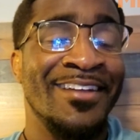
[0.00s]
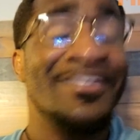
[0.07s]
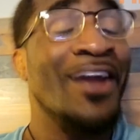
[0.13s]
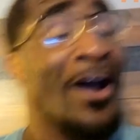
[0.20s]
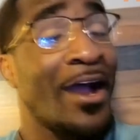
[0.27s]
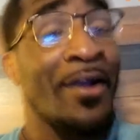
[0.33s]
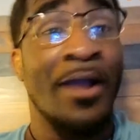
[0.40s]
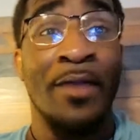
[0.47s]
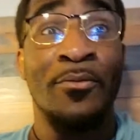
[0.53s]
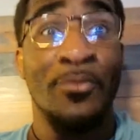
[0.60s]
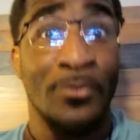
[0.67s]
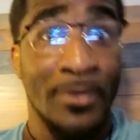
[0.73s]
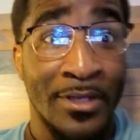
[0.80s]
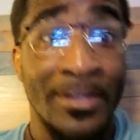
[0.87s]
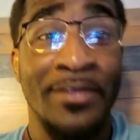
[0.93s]
No, I
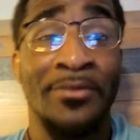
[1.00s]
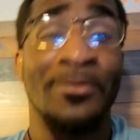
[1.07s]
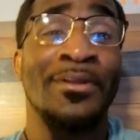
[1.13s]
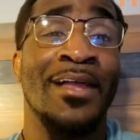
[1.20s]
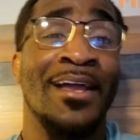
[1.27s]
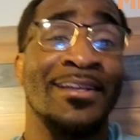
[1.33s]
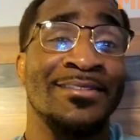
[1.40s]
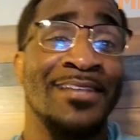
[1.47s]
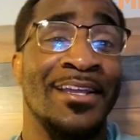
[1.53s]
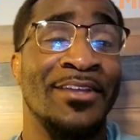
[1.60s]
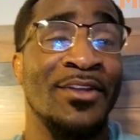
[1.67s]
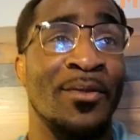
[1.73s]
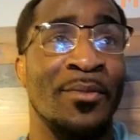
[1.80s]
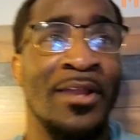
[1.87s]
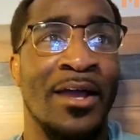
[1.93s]
really relaxed.
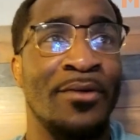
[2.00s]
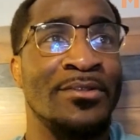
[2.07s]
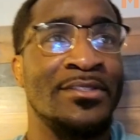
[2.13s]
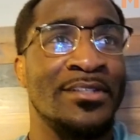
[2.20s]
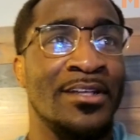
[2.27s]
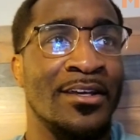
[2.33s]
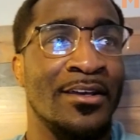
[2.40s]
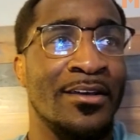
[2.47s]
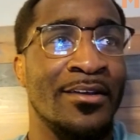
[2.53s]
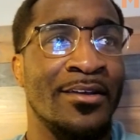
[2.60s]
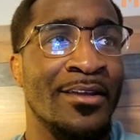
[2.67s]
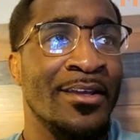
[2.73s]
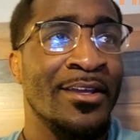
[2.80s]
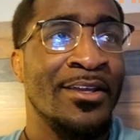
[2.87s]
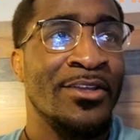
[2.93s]
Like, I mean, I was in
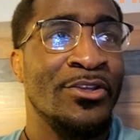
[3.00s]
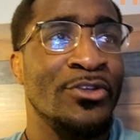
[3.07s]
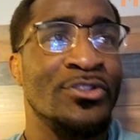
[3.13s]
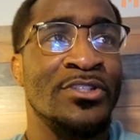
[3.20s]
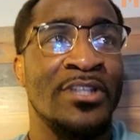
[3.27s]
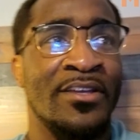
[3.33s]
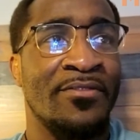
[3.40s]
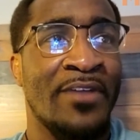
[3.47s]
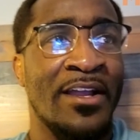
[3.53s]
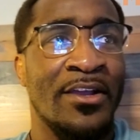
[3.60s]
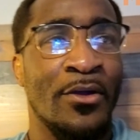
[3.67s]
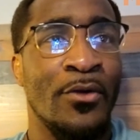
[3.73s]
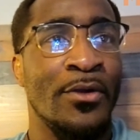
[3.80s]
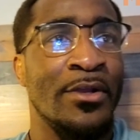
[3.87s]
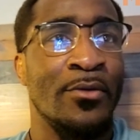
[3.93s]
usually if I
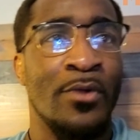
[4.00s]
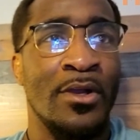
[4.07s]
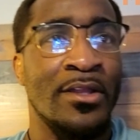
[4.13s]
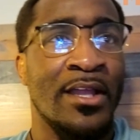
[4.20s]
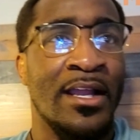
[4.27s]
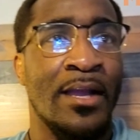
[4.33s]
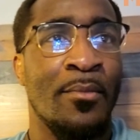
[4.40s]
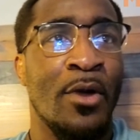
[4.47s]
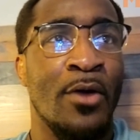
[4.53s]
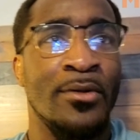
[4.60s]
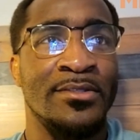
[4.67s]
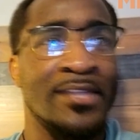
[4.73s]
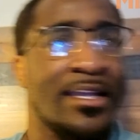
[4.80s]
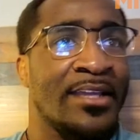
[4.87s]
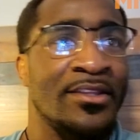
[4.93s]
go anywhere, like I'm
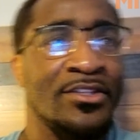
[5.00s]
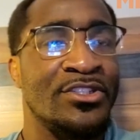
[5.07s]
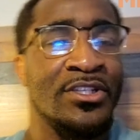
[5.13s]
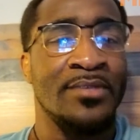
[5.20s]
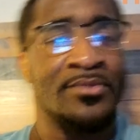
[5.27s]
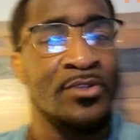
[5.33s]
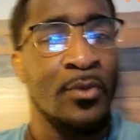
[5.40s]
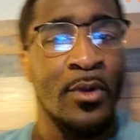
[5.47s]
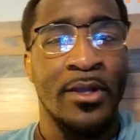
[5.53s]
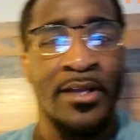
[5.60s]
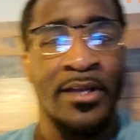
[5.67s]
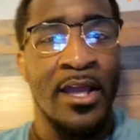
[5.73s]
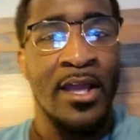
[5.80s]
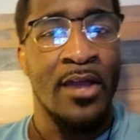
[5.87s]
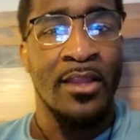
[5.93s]
always like in the gym still
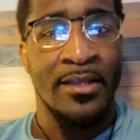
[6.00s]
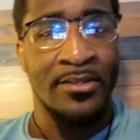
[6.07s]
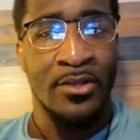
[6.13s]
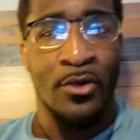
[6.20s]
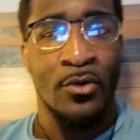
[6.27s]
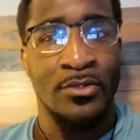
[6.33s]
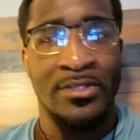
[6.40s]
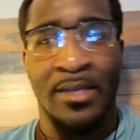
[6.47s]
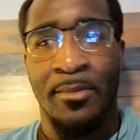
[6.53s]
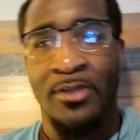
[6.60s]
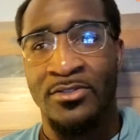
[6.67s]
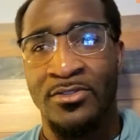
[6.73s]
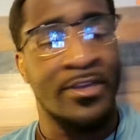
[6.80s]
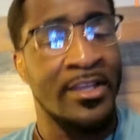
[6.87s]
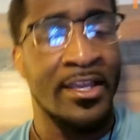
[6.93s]
working out. Like the whole time I was
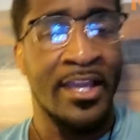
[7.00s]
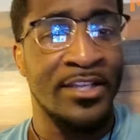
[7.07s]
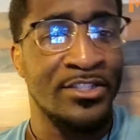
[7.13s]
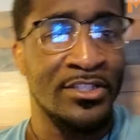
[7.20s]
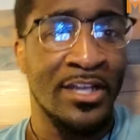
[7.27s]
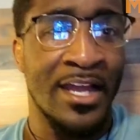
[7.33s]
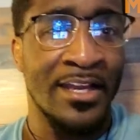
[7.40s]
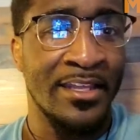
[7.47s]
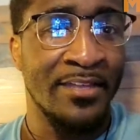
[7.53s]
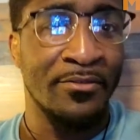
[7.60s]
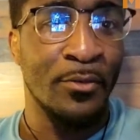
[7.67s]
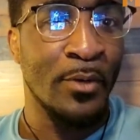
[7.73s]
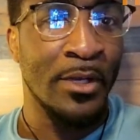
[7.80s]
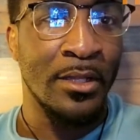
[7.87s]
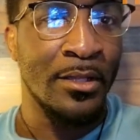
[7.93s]
on vacation, I didn't
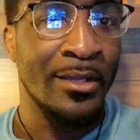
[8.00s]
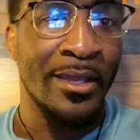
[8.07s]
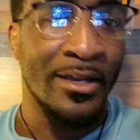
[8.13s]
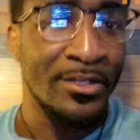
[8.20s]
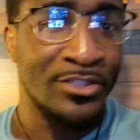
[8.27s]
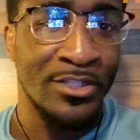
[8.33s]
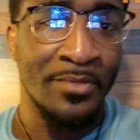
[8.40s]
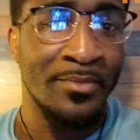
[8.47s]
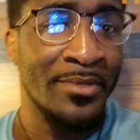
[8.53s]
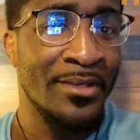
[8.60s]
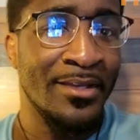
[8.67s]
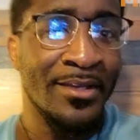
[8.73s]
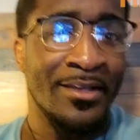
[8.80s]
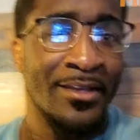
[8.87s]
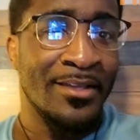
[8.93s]
even want to look at a gym.
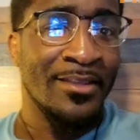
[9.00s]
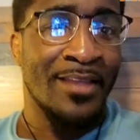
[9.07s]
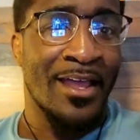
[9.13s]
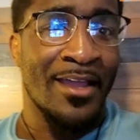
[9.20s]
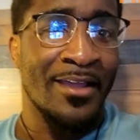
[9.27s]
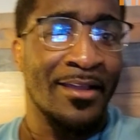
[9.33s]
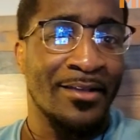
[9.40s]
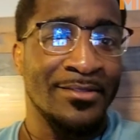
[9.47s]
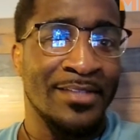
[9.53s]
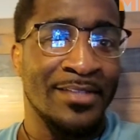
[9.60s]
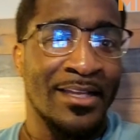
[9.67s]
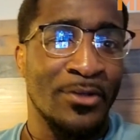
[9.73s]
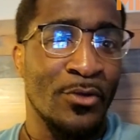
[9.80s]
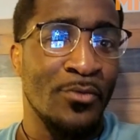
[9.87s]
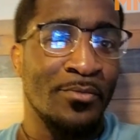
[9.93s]
Good. Like I was
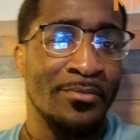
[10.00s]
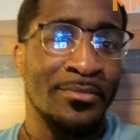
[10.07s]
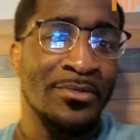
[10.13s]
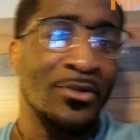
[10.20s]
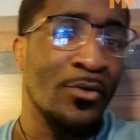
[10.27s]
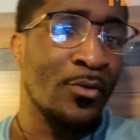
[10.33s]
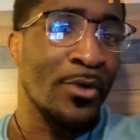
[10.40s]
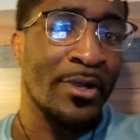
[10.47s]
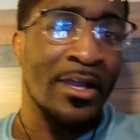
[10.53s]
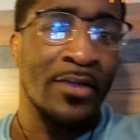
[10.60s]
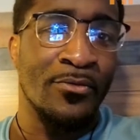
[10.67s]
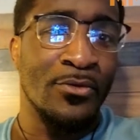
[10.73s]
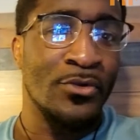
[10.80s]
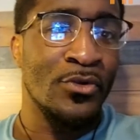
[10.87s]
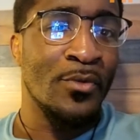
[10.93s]
like, nope, no
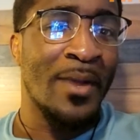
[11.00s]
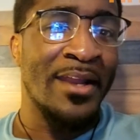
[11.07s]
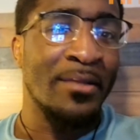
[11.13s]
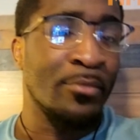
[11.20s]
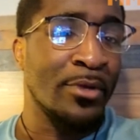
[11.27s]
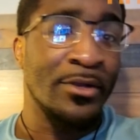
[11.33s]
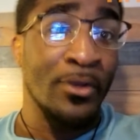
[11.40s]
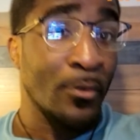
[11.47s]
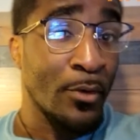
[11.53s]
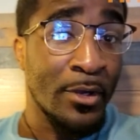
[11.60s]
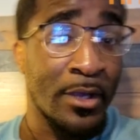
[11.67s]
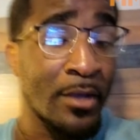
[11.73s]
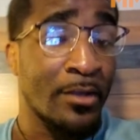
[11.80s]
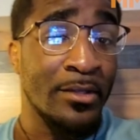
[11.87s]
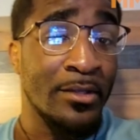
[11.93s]
workout room. I didn't bring no
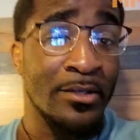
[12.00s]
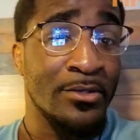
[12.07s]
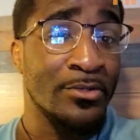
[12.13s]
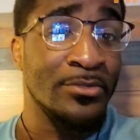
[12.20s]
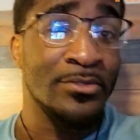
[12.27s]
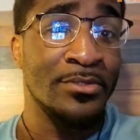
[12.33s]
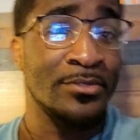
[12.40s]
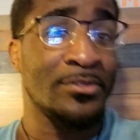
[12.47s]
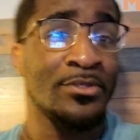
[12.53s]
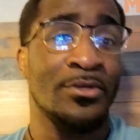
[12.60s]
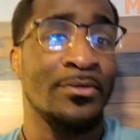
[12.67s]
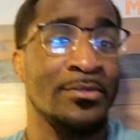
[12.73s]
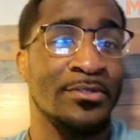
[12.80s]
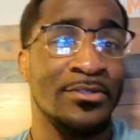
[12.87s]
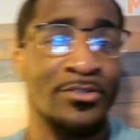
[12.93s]
workout clothes.
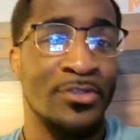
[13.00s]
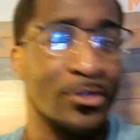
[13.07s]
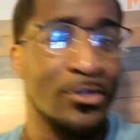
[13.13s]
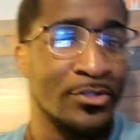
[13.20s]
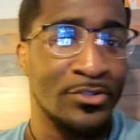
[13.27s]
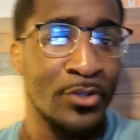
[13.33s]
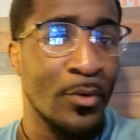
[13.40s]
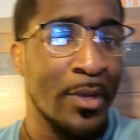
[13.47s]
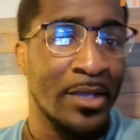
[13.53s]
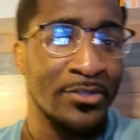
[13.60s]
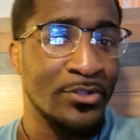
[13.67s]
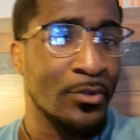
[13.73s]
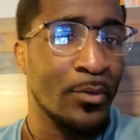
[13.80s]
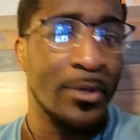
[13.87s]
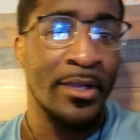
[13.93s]
So there's no way I was
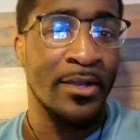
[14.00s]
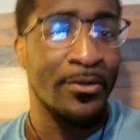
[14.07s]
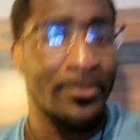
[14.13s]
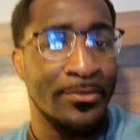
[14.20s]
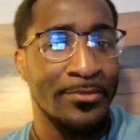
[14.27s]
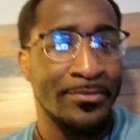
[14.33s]
going to work out.